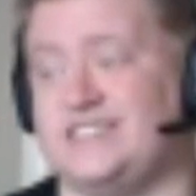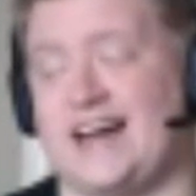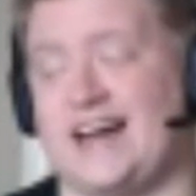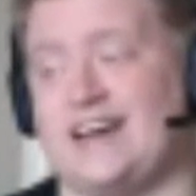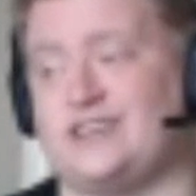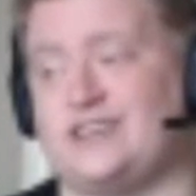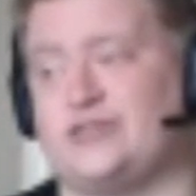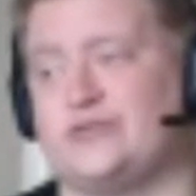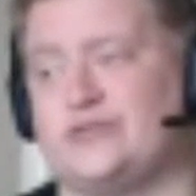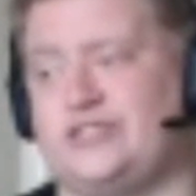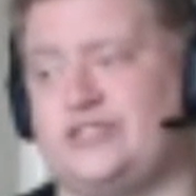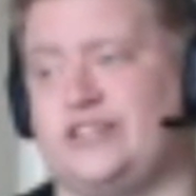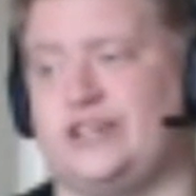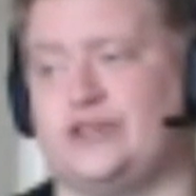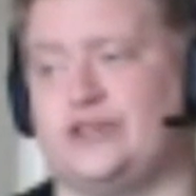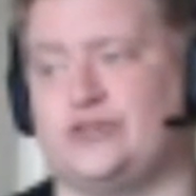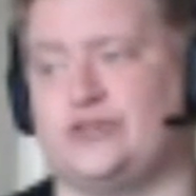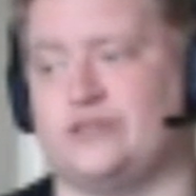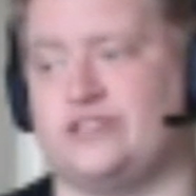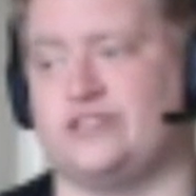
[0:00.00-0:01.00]
Astral
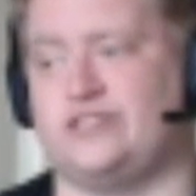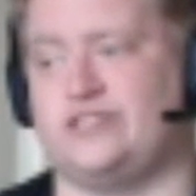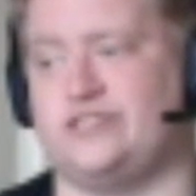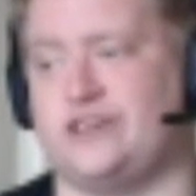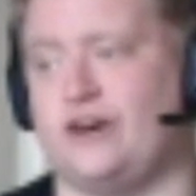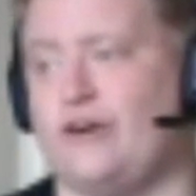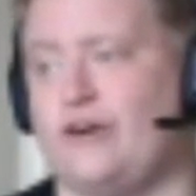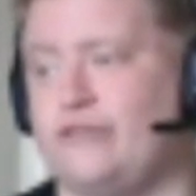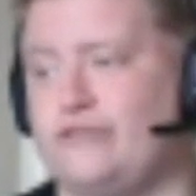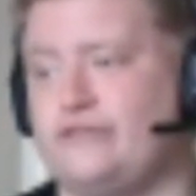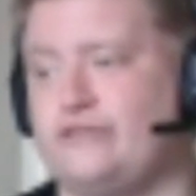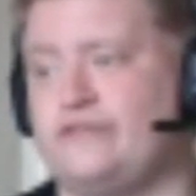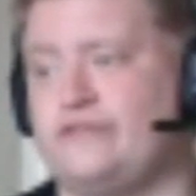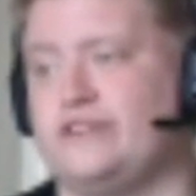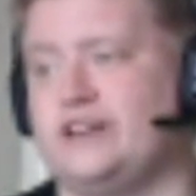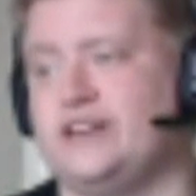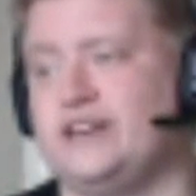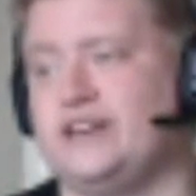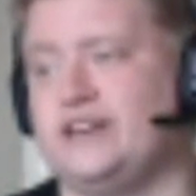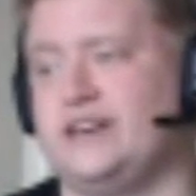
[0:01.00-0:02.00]
signature itself,
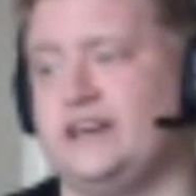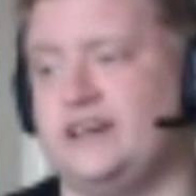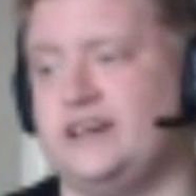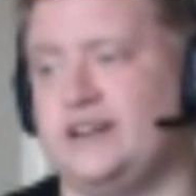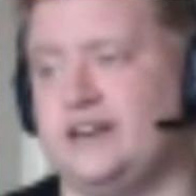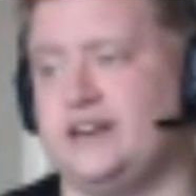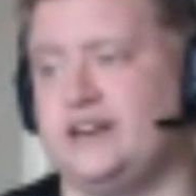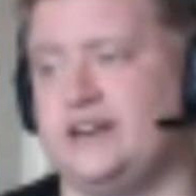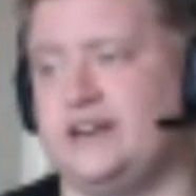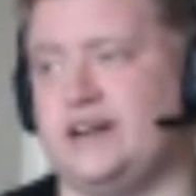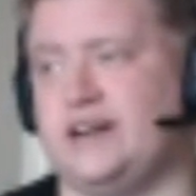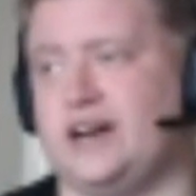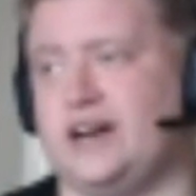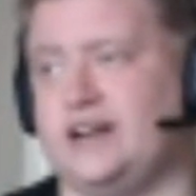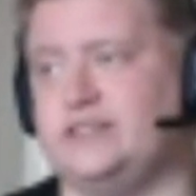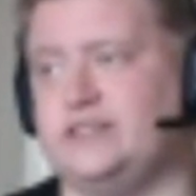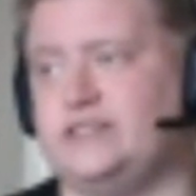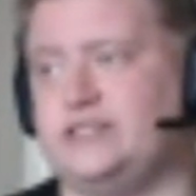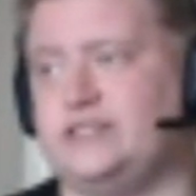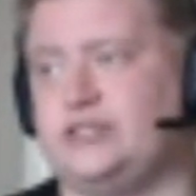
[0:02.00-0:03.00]

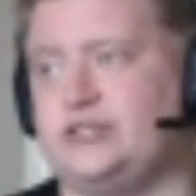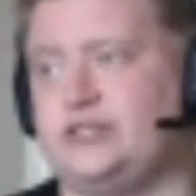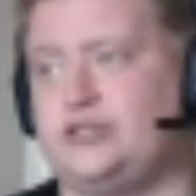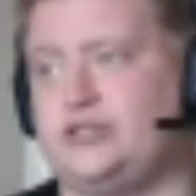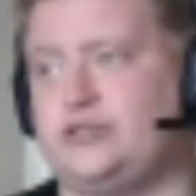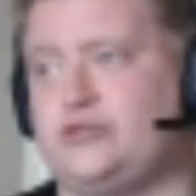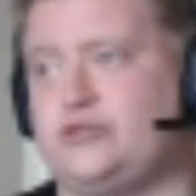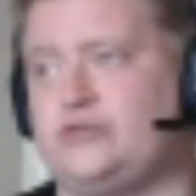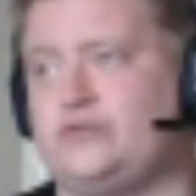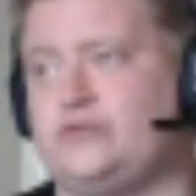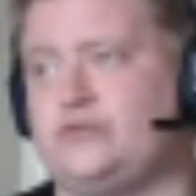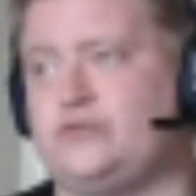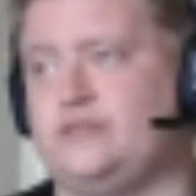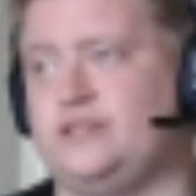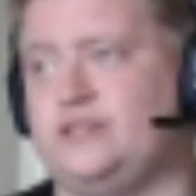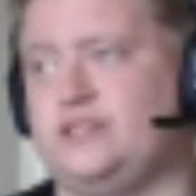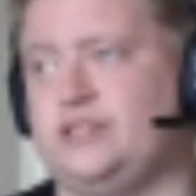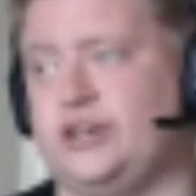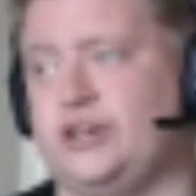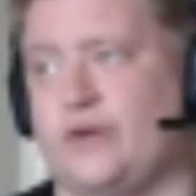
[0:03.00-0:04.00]

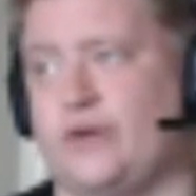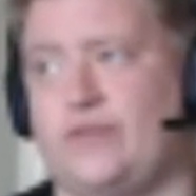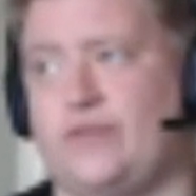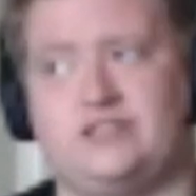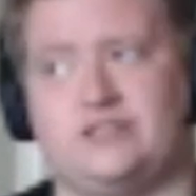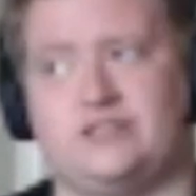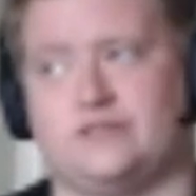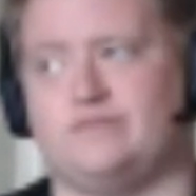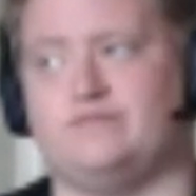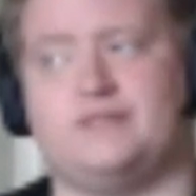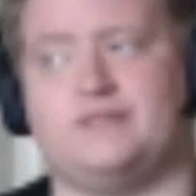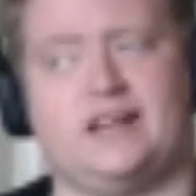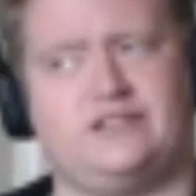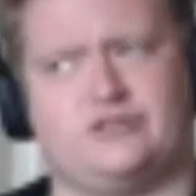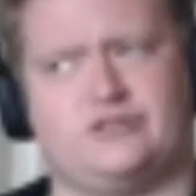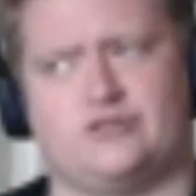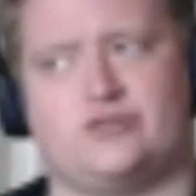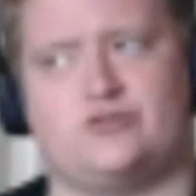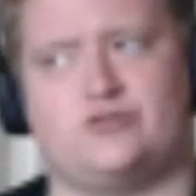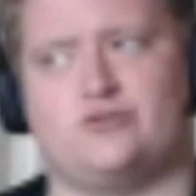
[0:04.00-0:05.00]
that's
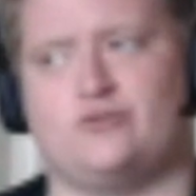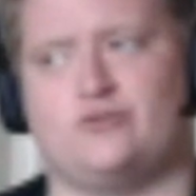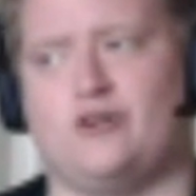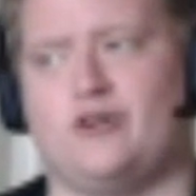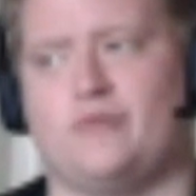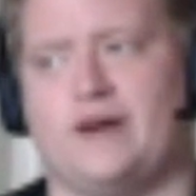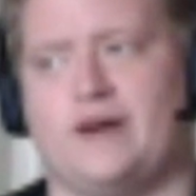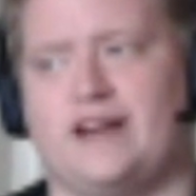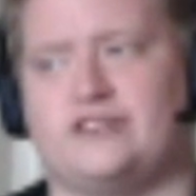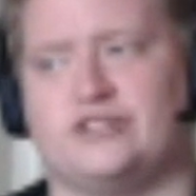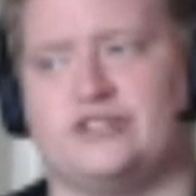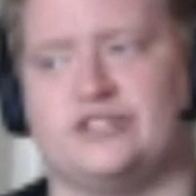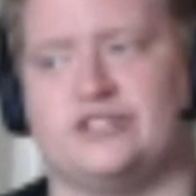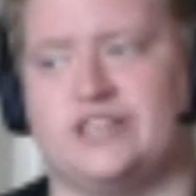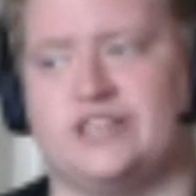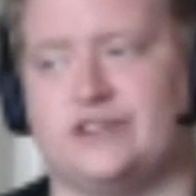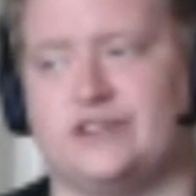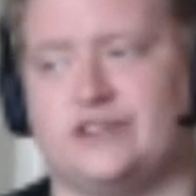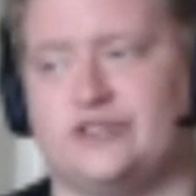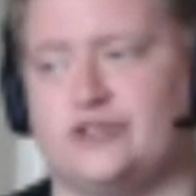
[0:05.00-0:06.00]
a strong magic
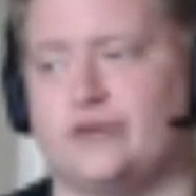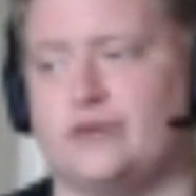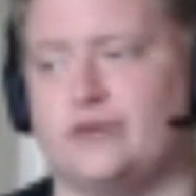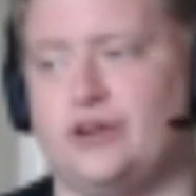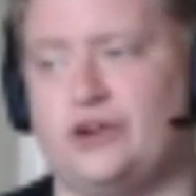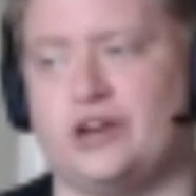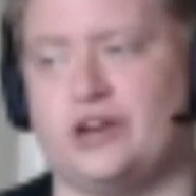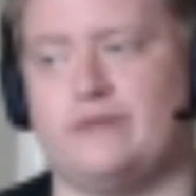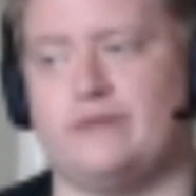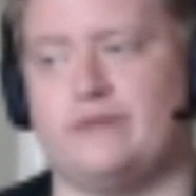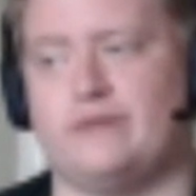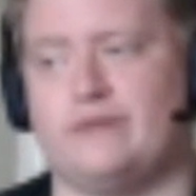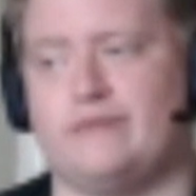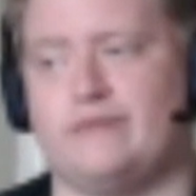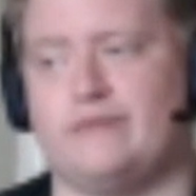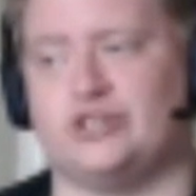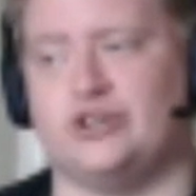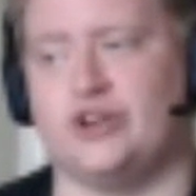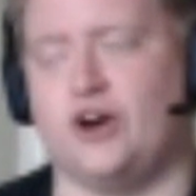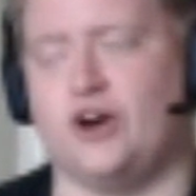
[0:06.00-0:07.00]
signature. We're looking at
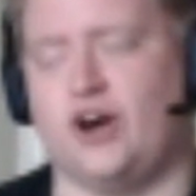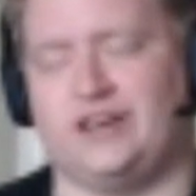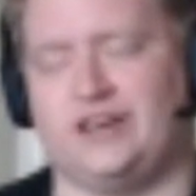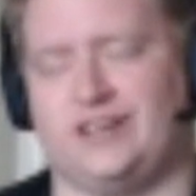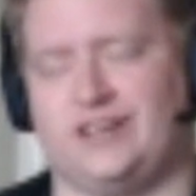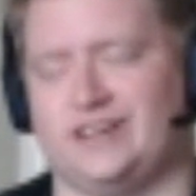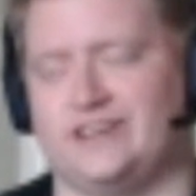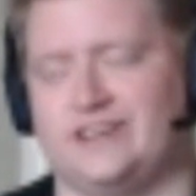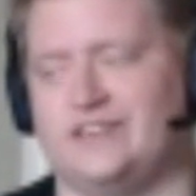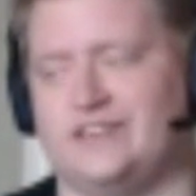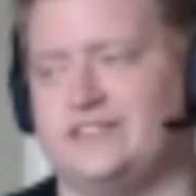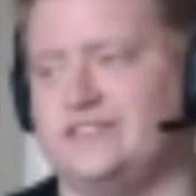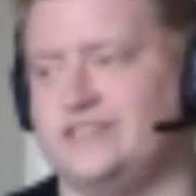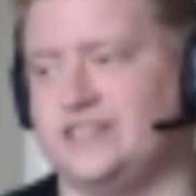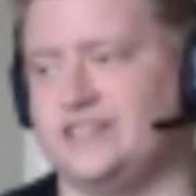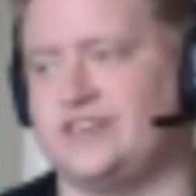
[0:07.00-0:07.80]
magic 9 here.